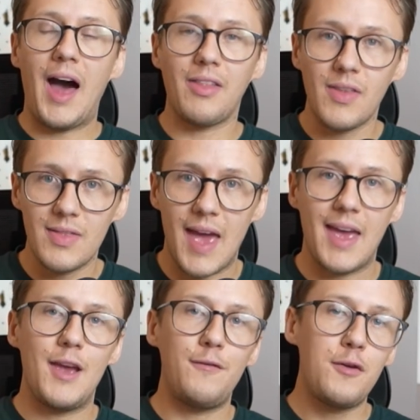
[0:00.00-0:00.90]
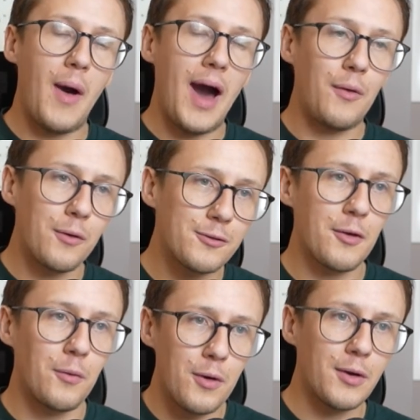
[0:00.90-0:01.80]
Other than that, if you are
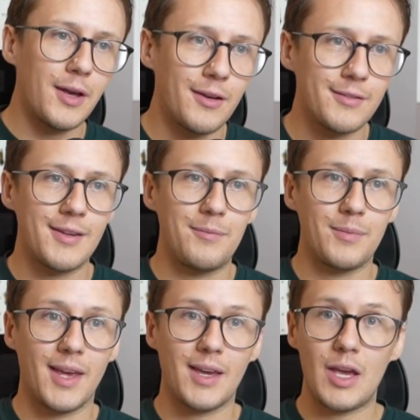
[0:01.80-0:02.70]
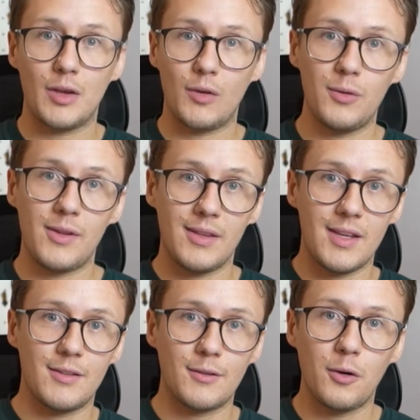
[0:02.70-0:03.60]
also working on something using
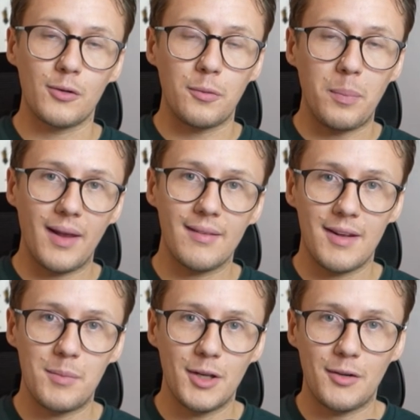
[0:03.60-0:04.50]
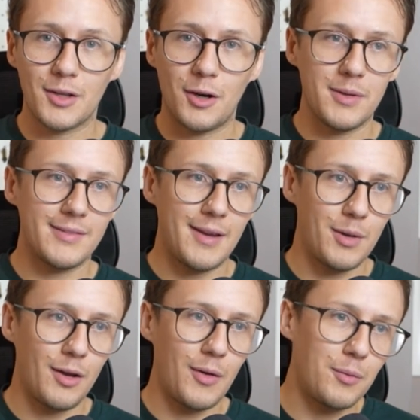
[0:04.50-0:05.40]
these tools, please let me know in the comments down below.